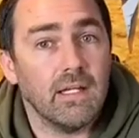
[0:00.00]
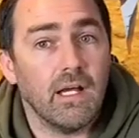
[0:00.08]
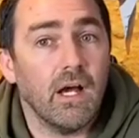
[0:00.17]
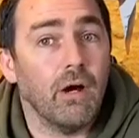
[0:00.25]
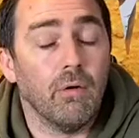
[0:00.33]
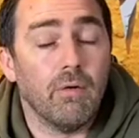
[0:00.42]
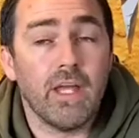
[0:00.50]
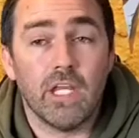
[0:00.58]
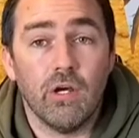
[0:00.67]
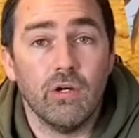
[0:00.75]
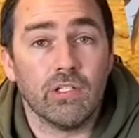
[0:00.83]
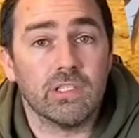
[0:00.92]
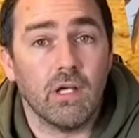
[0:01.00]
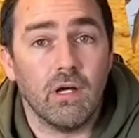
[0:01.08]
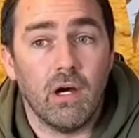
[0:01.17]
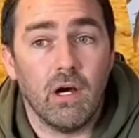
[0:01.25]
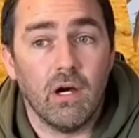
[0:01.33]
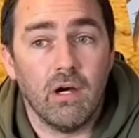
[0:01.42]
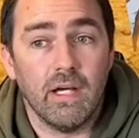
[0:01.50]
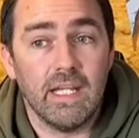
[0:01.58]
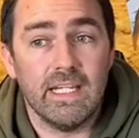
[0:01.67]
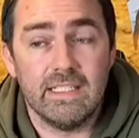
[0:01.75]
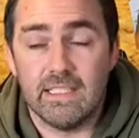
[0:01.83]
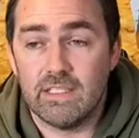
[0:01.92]
and hooks are
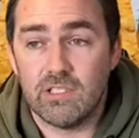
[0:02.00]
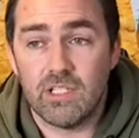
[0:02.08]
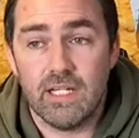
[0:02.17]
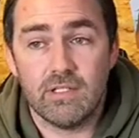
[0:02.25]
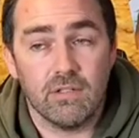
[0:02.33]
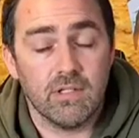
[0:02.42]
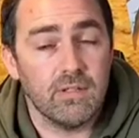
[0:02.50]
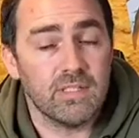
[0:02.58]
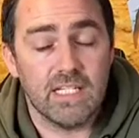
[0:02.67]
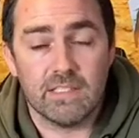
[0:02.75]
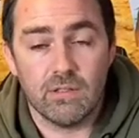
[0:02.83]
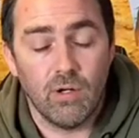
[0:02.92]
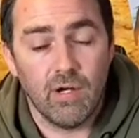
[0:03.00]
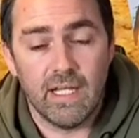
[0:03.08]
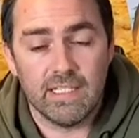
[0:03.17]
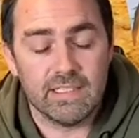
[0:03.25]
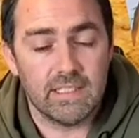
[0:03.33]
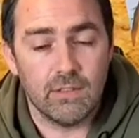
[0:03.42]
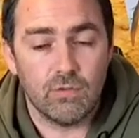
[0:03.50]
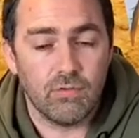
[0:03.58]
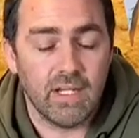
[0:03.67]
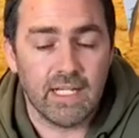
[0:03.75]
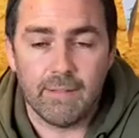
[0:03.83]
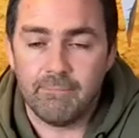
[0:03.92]
easy to change on those. It's not a sealed
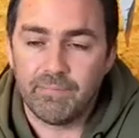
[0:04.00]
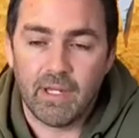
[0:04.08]
rig.